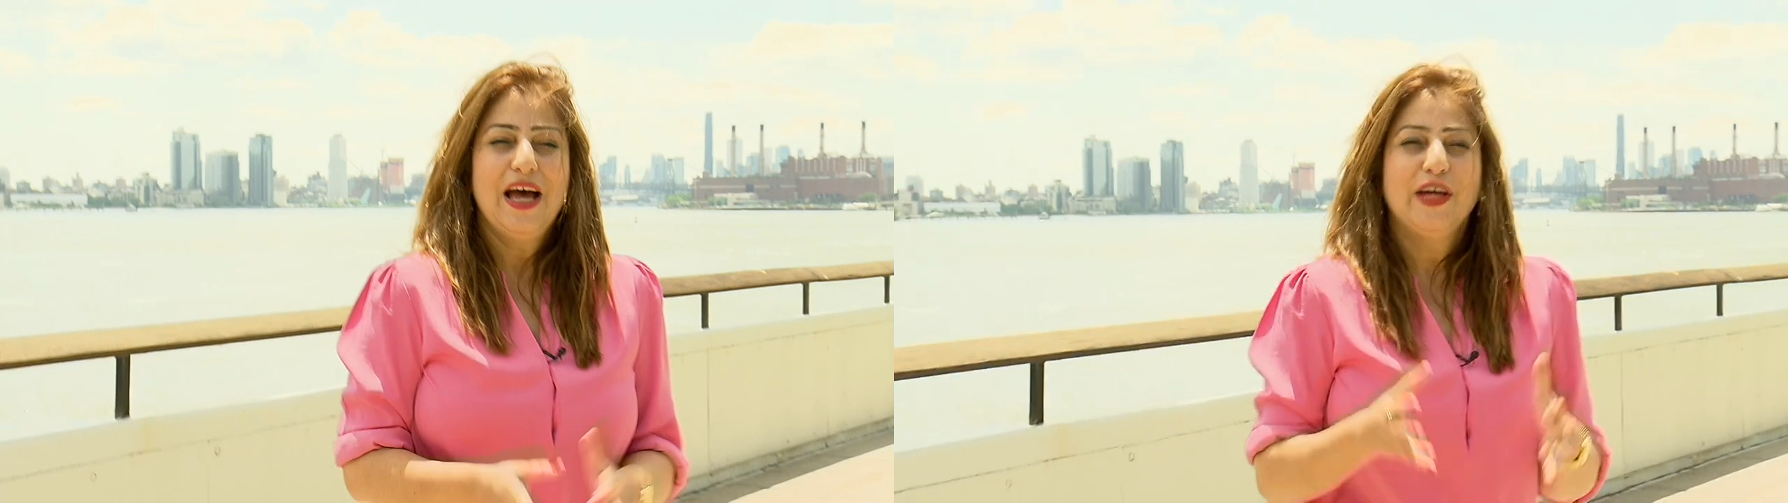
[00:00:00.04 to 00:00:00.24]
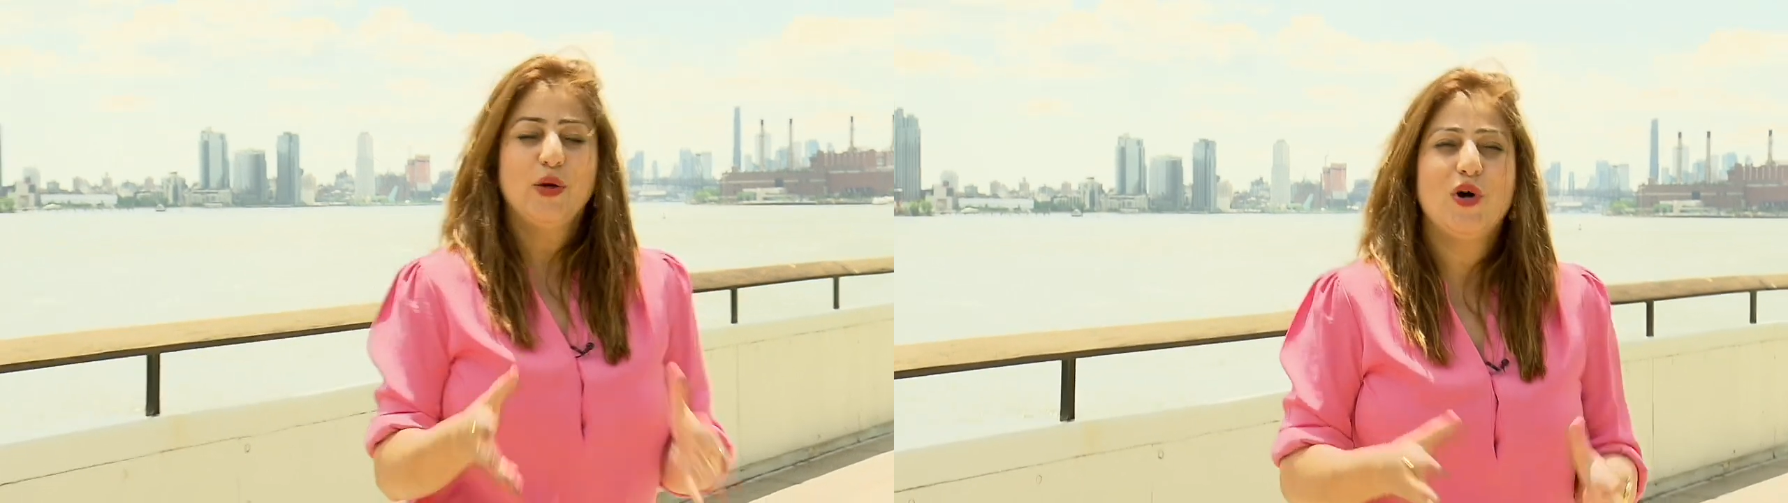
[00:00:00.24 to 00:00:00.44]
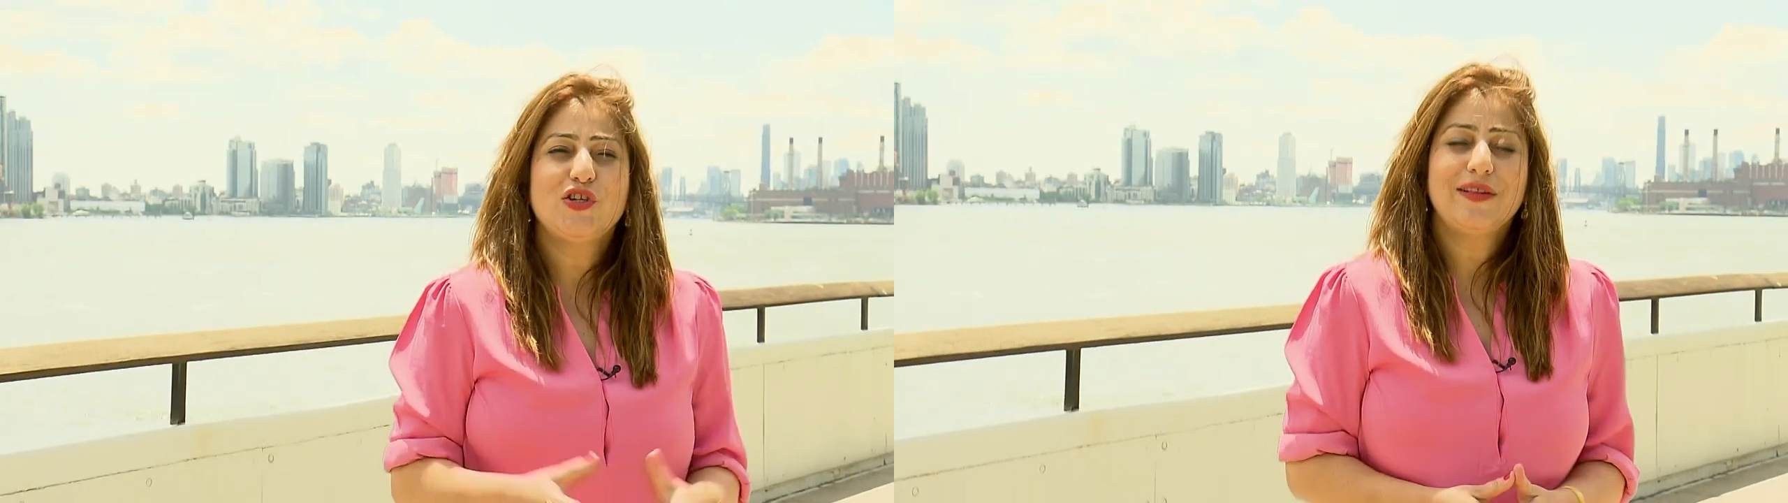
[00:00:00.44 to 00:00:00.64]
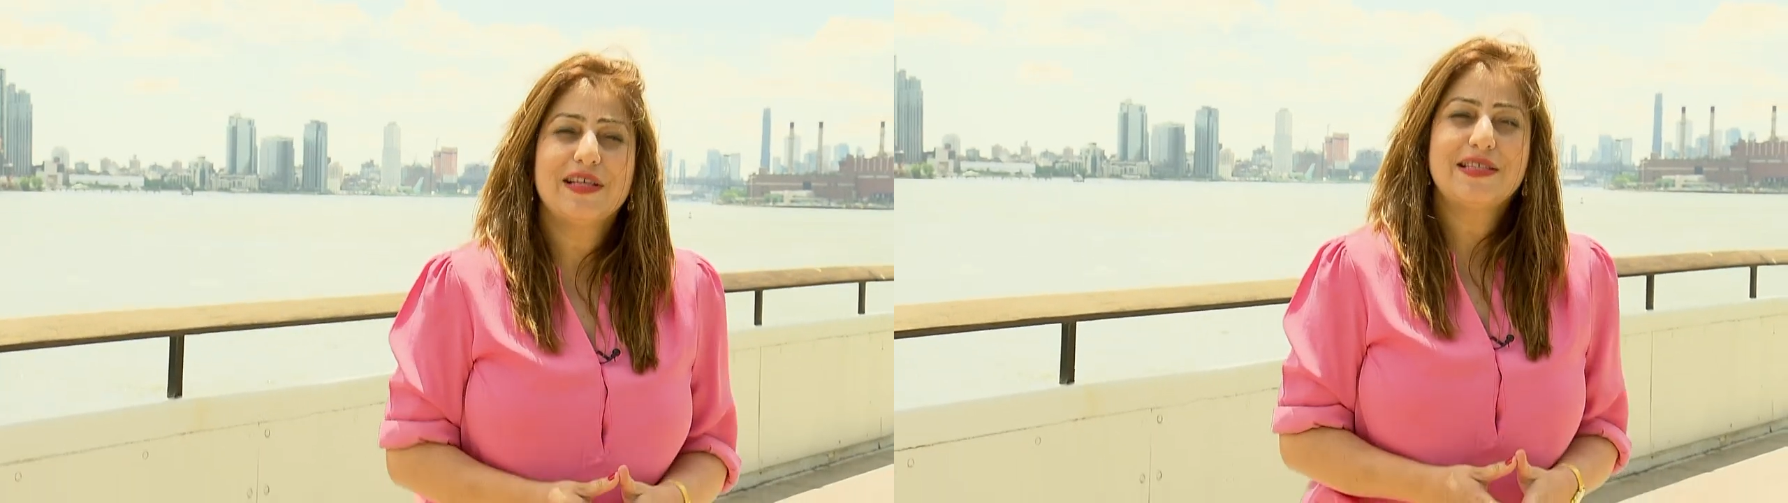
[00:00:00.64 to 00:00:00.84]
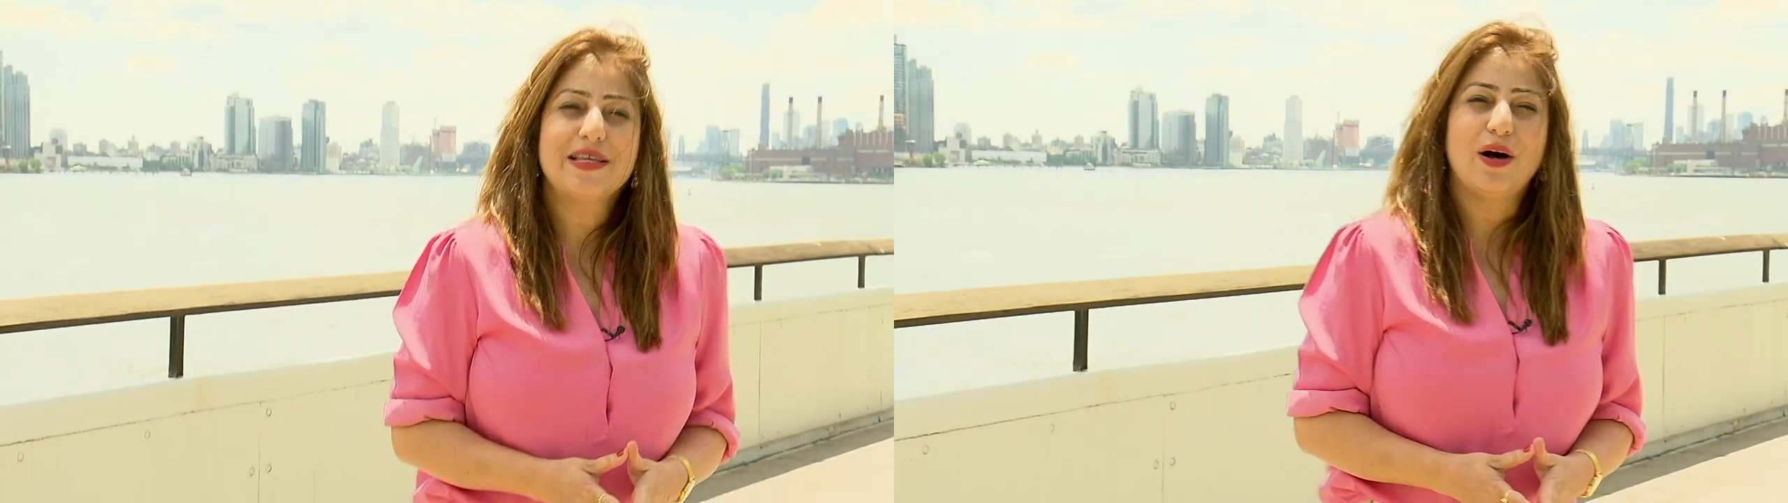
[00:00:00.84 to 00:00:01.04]
You're watching
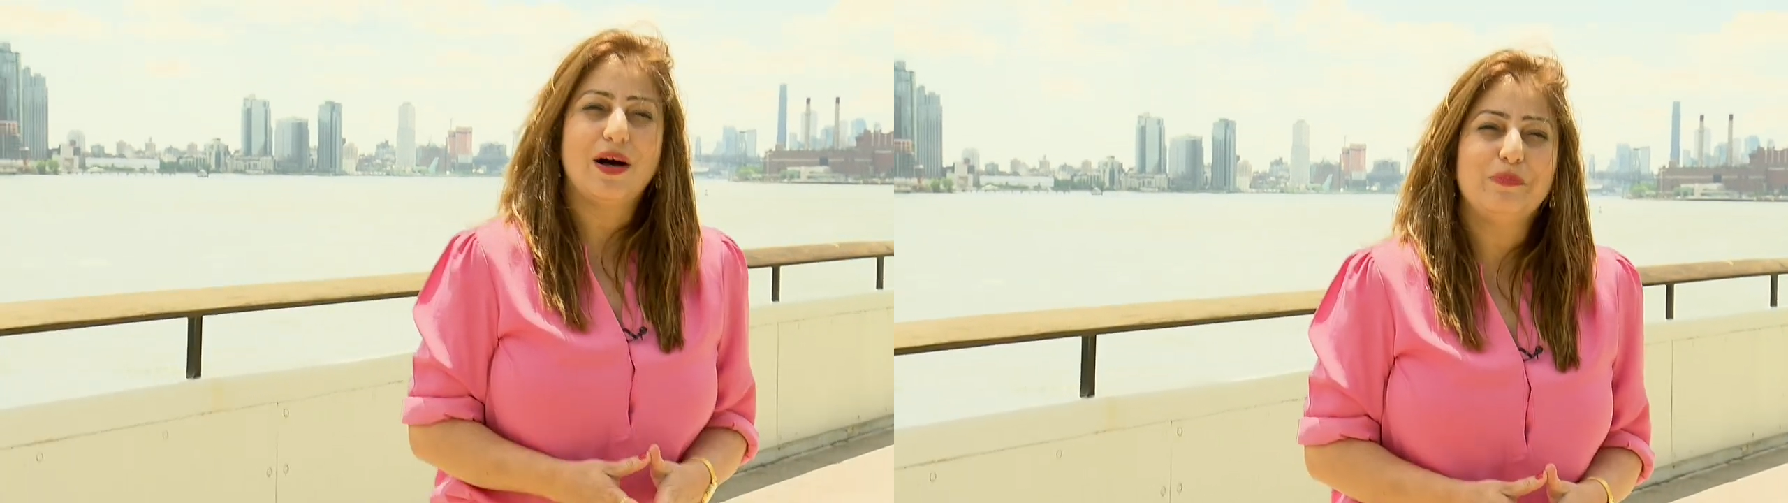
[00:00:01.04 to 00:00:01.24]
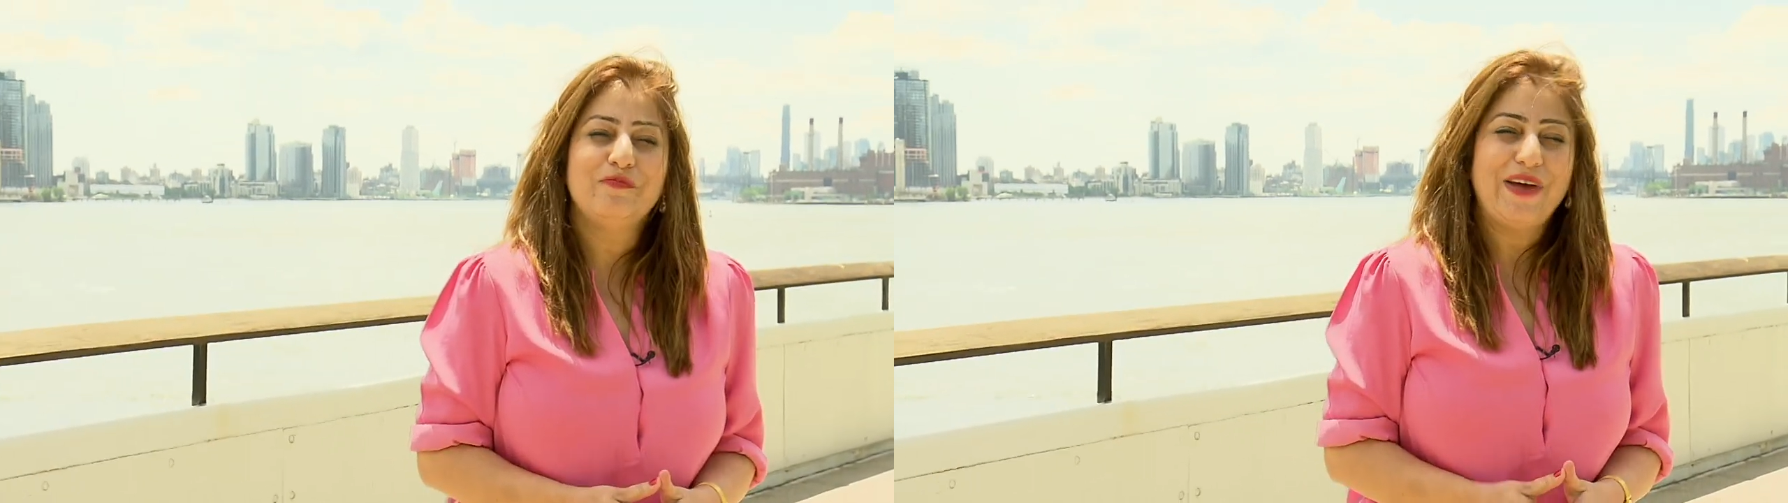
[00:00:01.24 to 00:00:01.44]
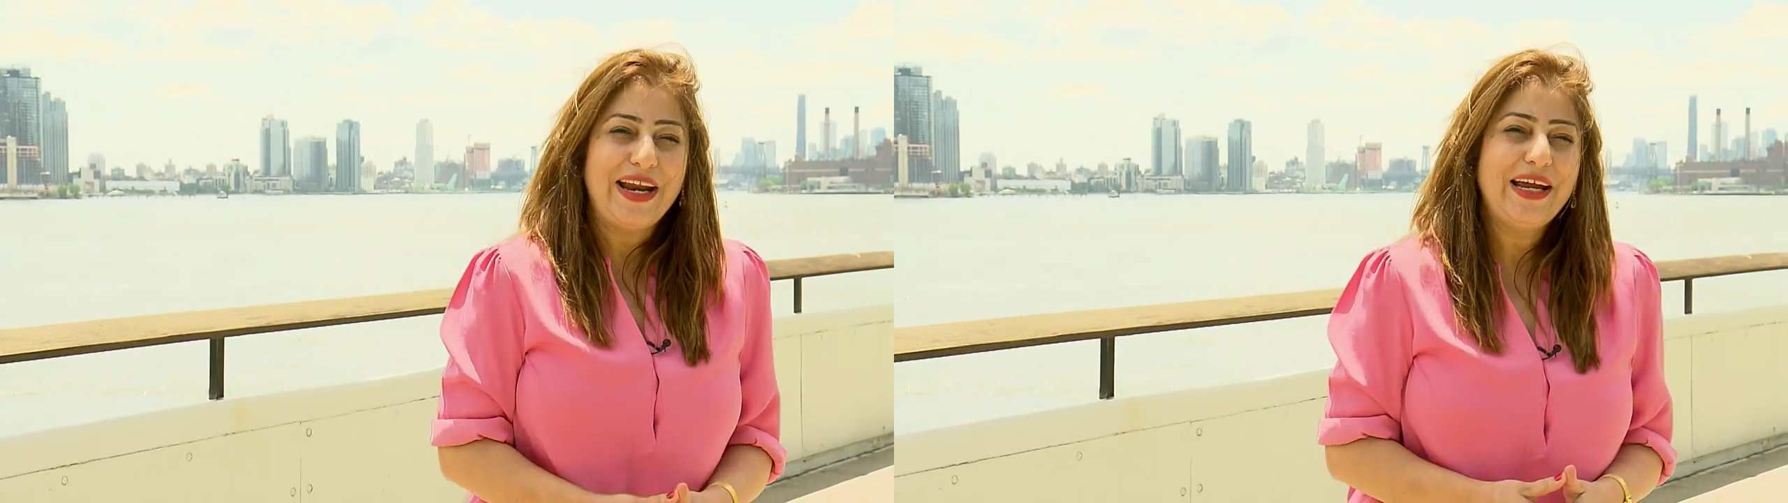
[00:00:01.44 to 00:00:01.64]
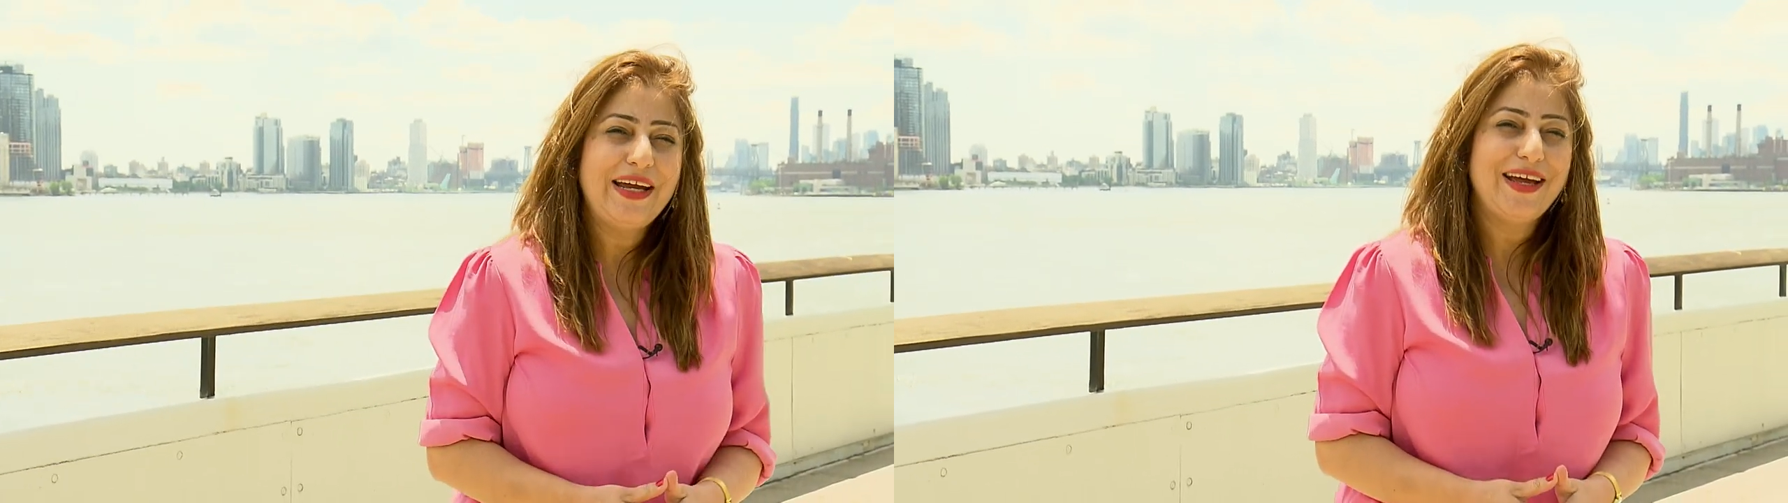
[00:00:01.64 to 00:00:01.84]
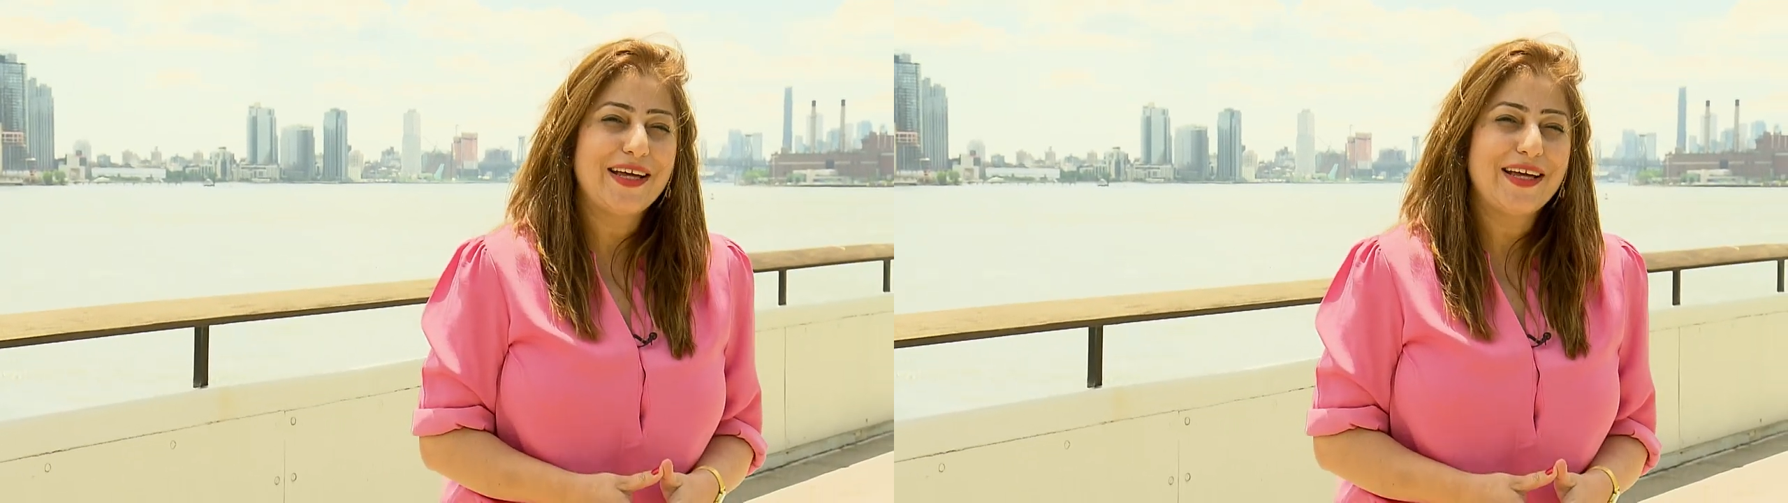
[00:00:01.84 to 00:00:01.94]
this very